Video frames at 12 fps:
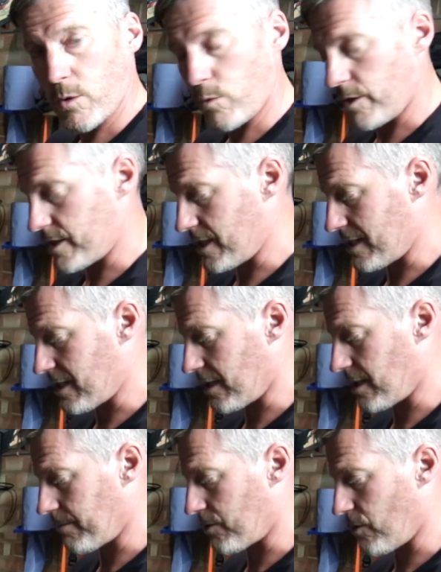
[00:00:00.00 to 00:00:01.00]
once they're
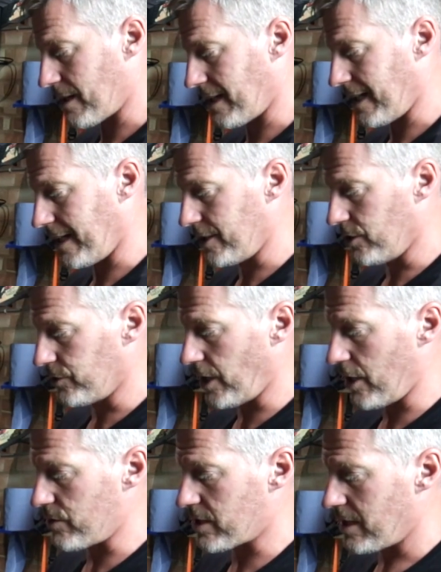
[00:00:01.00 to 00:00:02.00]
set up correctly. And you'll
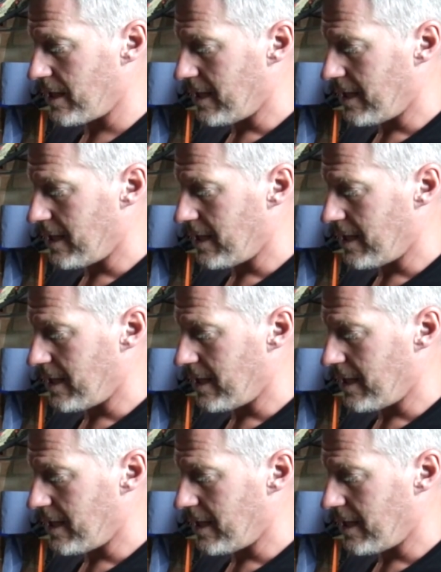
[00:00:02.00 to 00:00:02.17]
note